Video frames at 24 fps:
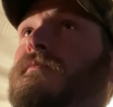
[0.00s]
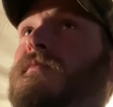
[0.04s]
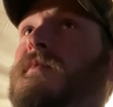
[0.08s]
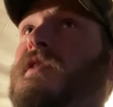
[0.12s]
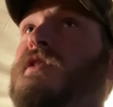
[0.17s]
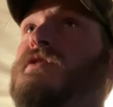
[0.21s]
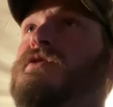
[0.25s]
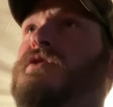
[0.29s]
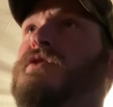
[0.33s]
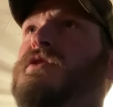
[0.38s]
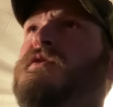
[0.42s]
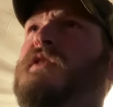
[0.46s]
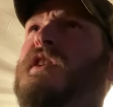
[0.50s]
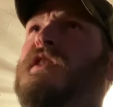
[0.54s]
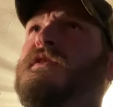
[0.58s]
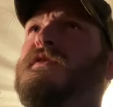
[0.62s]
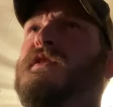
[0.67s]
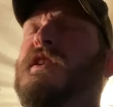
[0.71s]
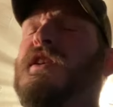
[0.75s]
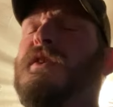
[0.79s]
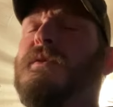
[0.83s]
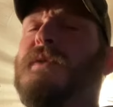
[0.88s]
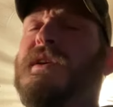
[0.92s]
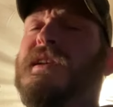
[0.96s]
so as far as
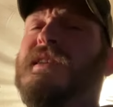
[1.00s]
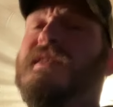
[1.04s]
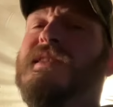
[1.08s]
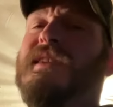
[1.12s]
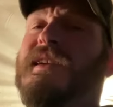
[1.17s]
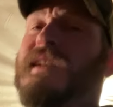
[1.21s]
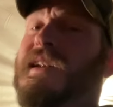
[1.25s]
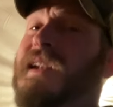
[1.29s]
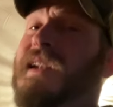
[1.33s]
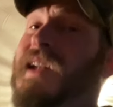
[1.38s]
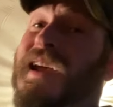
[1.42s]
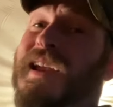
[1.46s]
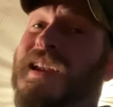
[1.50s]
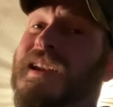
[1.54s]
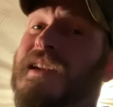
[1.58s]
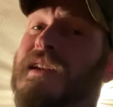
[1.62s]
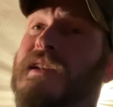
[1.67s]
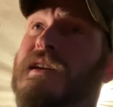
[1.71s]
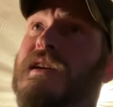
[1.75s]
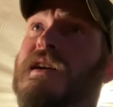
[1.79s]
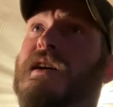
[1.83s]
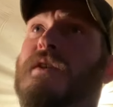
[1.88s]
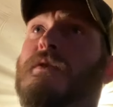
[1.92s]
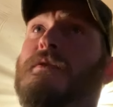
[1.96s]
videoing tonight,
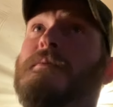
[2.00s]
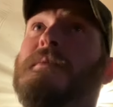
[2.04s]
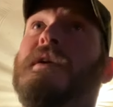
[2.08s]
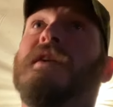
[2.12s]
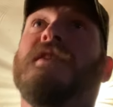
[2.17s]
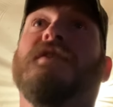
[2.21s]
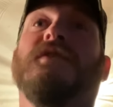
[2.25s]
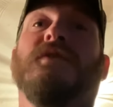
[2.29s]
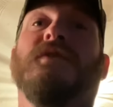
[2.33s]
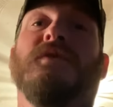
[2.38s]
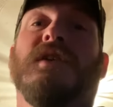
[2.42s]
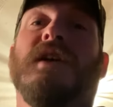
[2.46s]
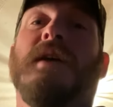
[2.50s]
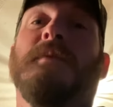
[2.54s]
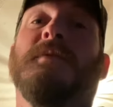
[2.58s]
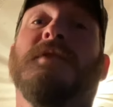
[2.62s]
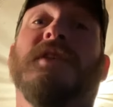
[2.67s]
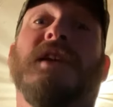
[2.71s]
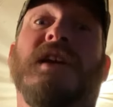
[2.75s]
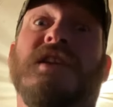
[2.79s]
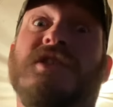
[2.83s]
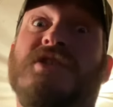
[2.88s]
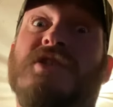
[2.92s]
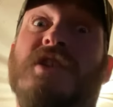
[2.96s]
uh, we might do a couple
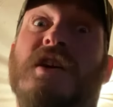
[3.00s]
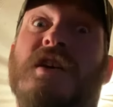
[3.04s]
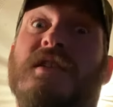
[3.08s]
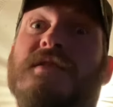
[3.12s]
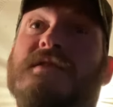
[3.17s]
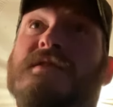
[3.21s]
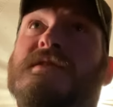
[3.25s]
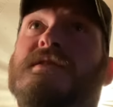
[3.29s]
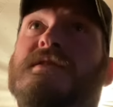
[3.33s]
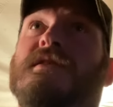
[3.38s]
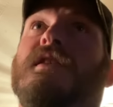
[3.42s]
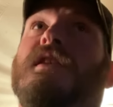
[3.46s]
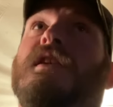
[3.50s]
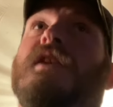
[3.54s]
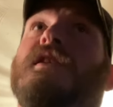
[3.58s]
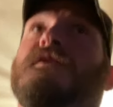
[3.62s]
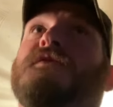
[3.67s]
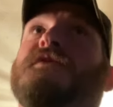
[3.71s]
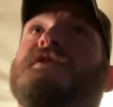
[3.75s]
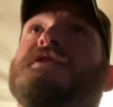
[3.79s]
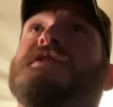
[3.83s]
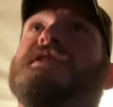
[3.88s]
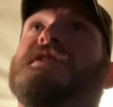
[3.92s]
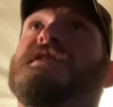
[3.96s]
night shots. Uh,
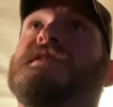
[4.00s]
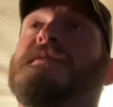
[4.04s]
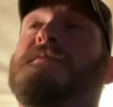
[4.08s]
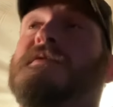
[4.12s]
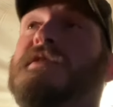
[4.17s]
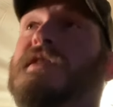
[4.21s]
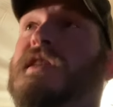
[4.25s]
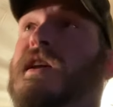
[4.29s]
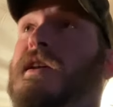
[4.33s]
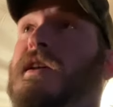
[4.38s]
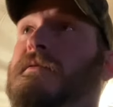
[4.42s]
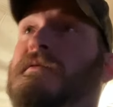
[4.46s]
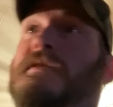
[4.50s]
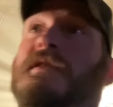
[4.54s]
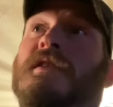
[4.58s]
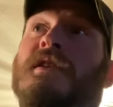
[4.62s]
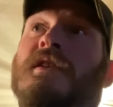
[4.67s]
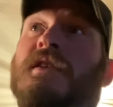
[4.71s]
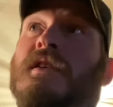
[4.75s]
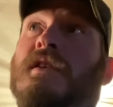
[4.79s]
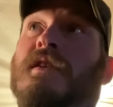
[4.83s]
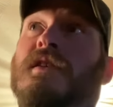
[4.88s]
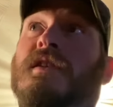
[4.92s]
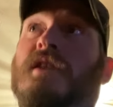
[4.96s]
if we see something that,
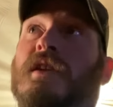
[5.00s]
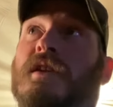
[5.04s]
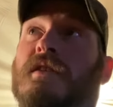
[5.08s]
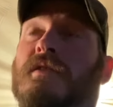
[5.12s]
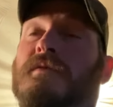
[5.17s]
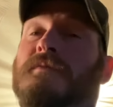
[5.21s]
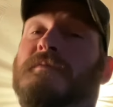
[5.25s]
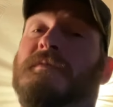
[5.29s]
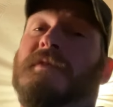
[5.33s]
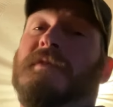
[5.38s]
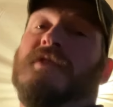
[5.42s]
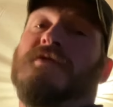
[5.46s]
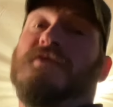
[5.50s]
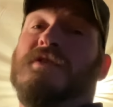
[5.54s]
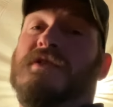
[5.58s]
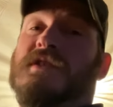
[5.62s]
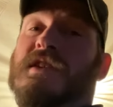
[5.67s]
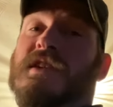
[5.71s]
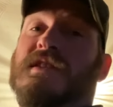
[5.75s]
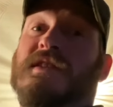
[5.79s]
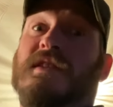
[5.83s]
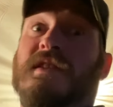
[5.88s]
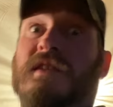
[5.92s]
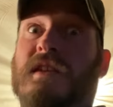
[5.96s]
you know, interests
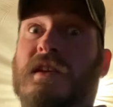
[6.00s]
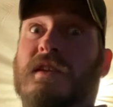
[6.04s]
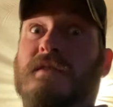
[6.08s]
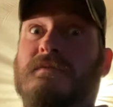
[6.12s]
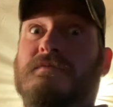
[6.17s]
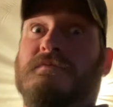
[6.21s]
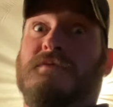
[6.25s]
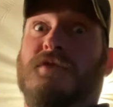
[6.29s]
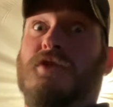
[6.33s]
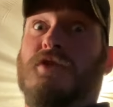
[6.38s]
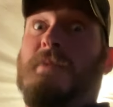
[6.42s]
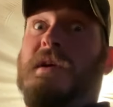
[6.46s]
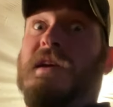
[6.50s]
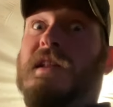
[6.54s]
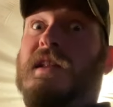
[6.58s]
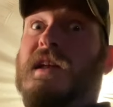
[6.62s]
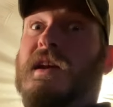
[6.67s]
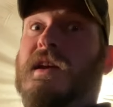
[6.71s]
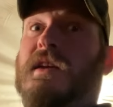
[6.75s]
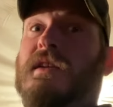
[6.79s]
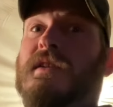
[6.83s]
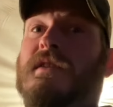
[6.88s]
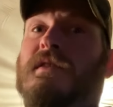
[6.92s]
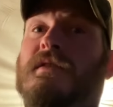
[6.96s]
us and think you might
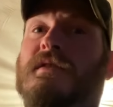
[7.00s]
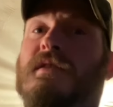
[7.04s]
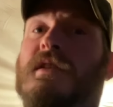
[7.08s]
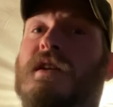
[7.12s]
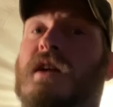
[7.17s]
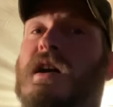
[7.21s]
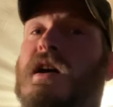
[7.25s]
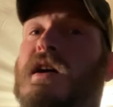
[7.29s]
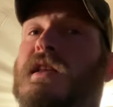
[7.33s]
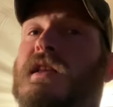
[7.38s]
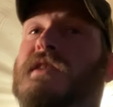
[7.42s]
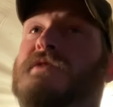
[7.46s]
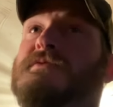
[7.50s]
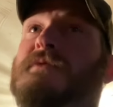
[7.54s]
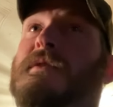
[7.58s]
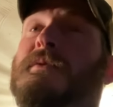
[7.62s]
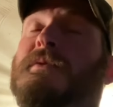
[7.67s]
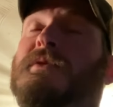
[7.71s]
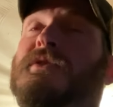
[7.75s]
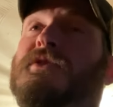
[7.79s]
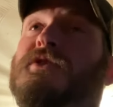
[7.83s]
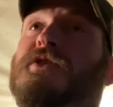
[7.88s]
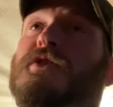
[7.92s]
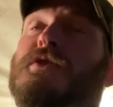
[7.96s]
like, uh, that's what
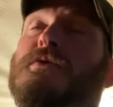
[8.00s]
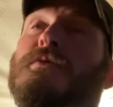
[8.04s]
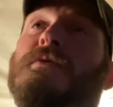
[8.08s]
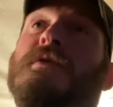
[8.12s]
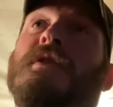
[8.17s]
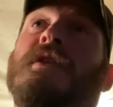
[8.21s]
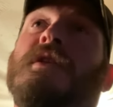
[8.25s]
we'll do.